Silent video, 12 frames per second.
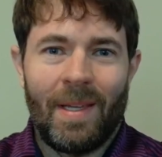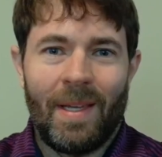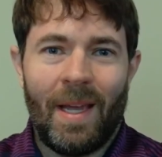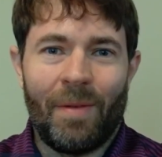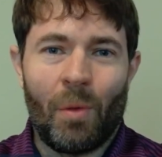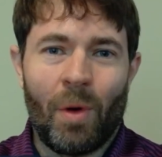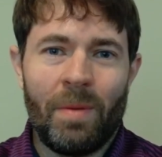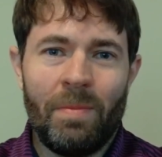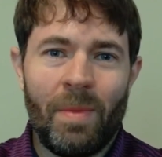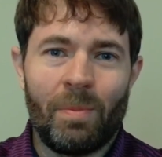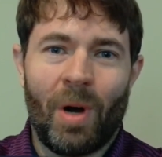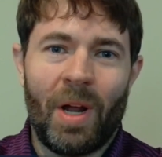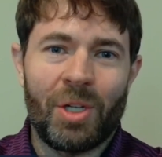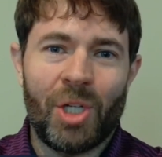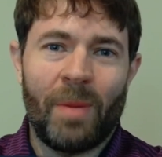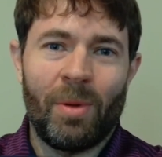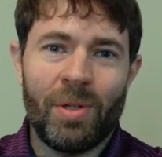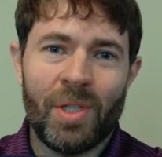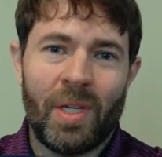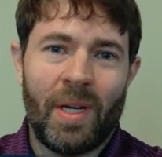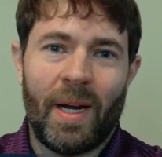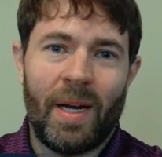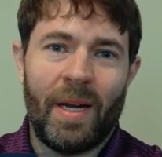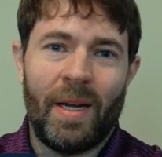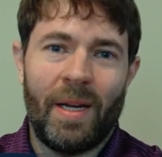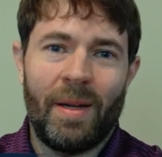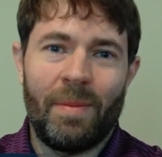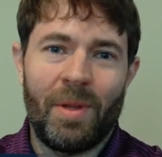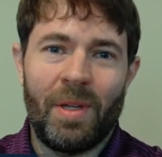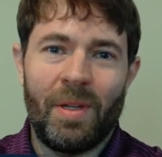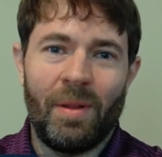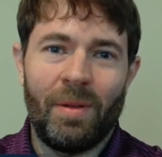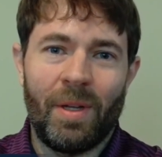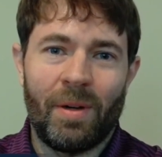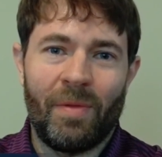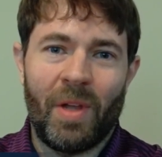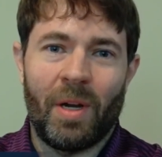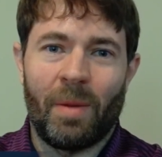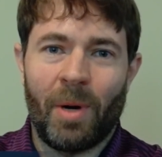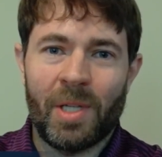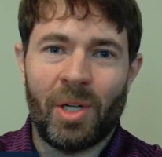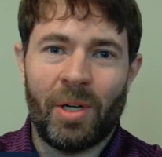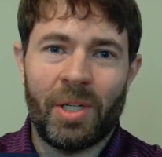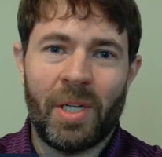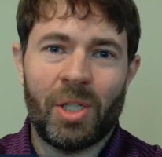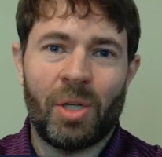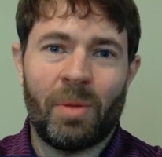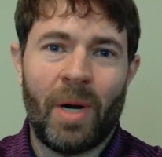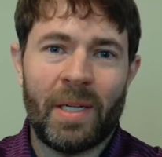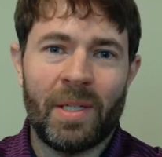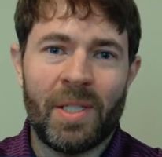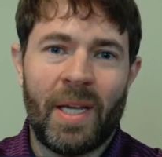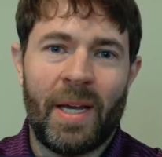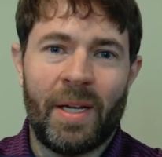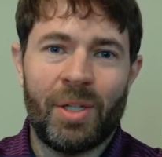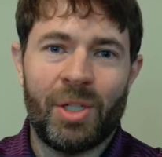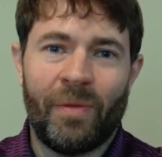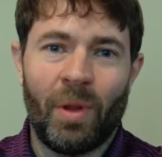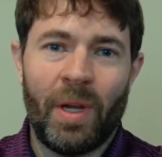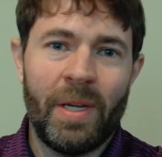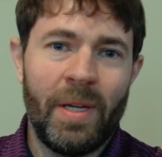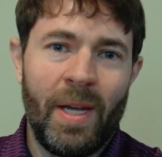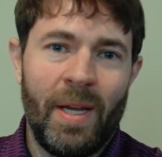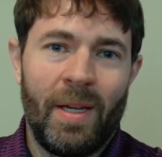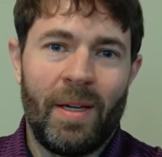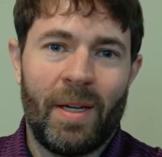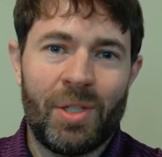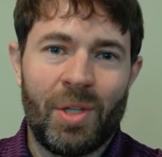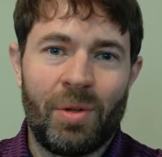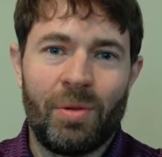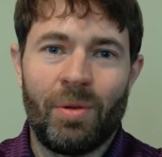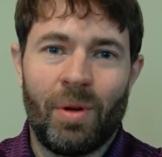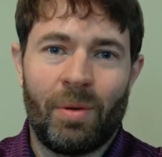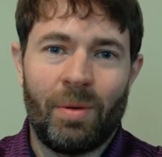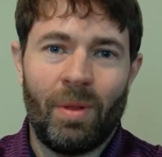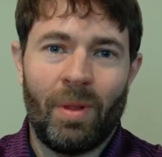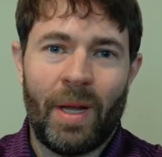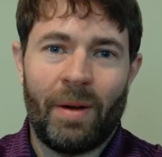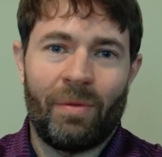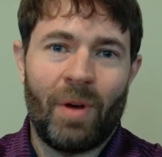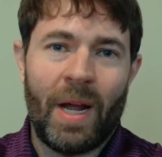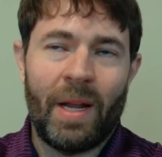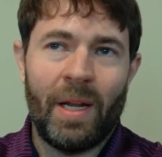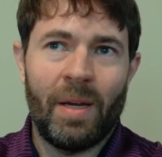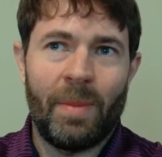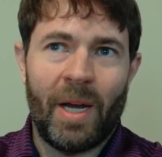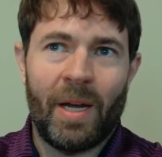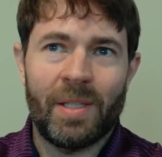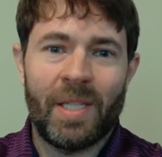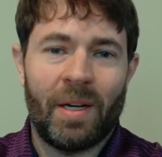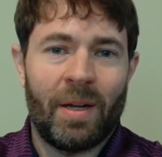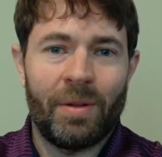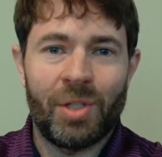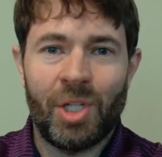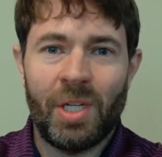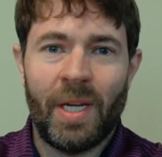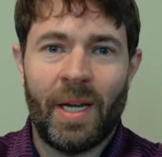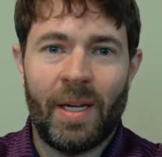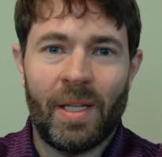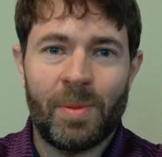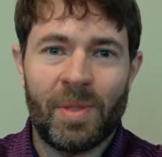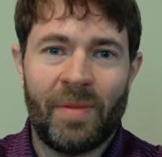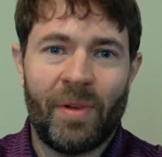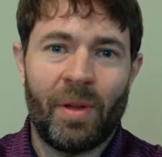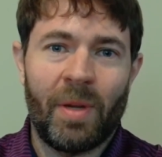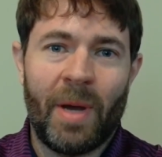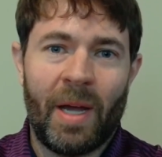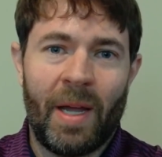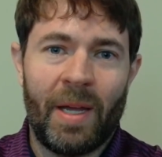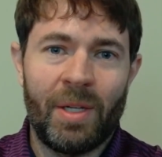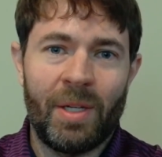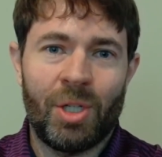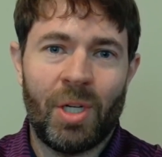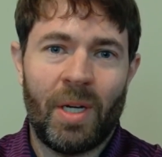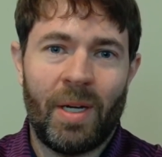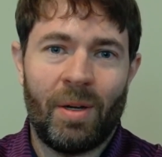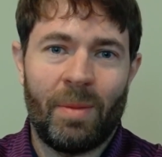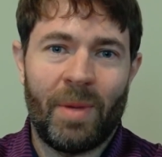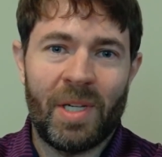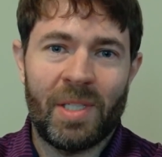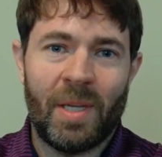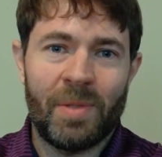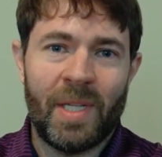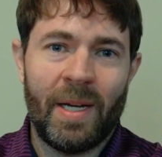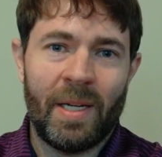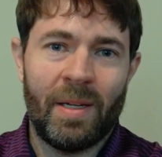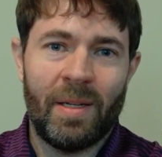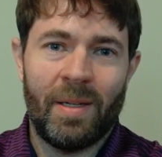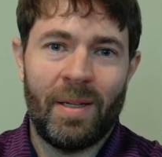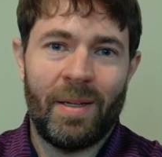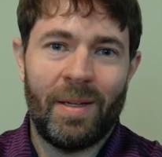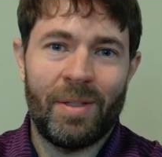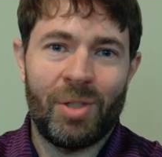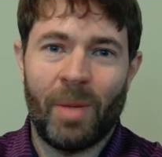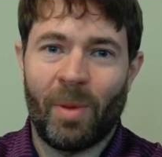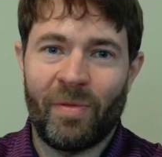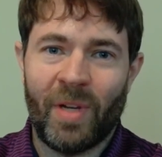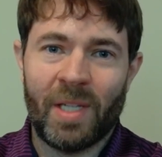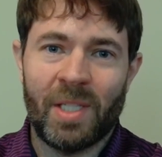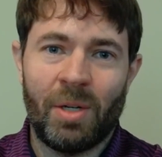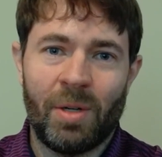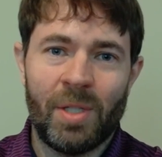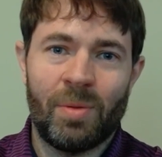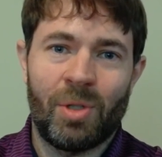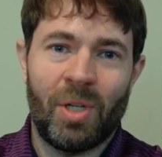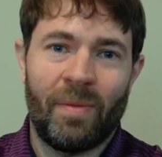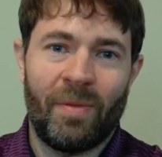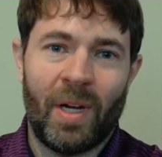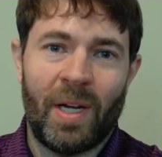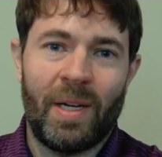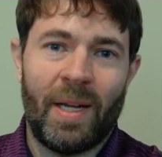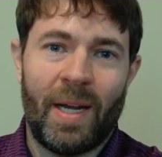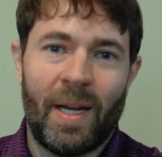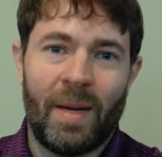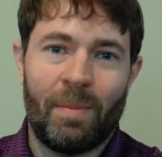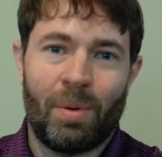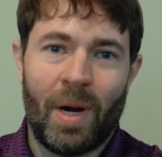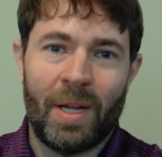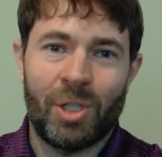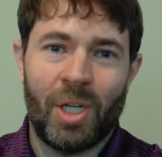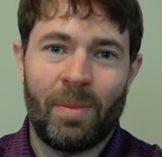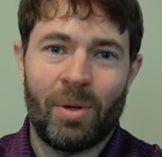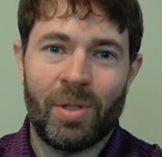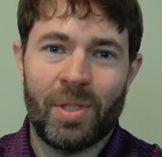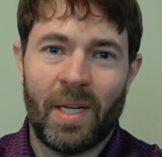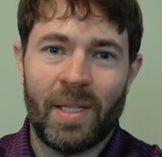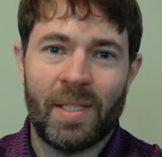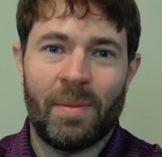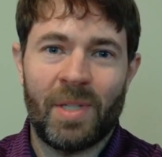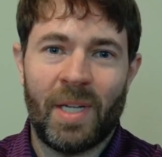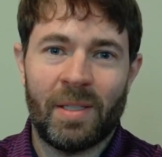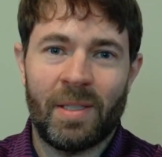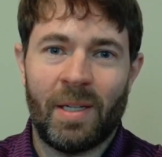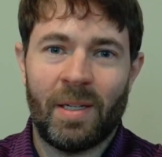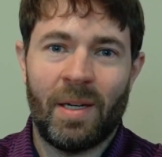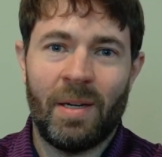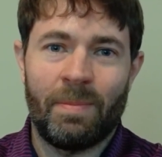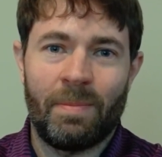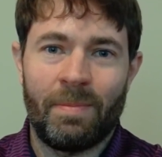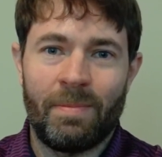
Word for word: Hey everyone, Brian Chambers. I am the leader of the enterprise architecture practice at Chick fil A also do a lot of writing about technology and specifically about Edge uh, on my Substack, uh, Chamber of Tech Secrets, which you can find at brianchambers.substack.com.